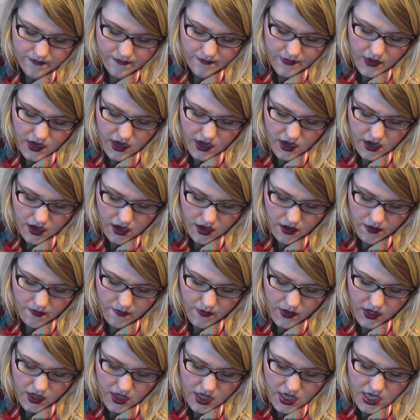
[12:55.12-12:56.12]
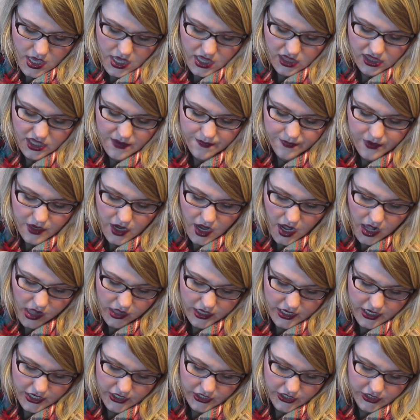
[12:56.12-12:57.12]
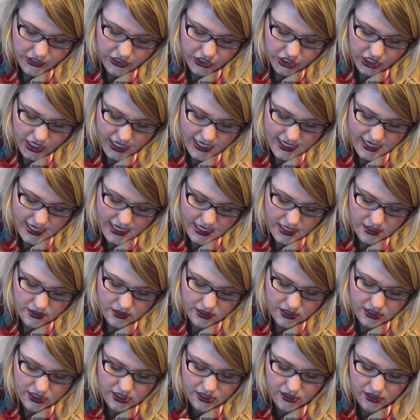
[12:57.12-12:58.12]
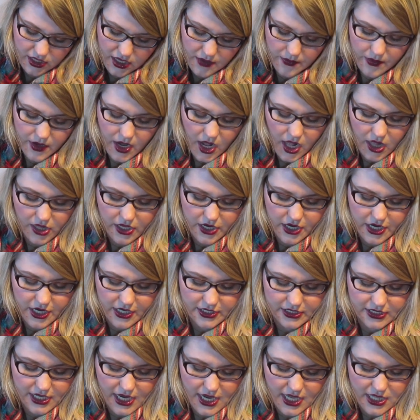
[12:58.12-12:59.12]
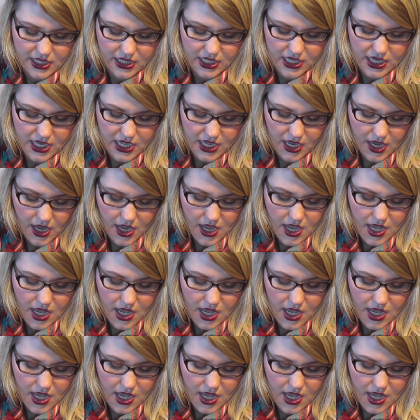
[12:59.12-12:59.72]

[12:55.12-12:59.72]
lip color shines, the lip colors, and the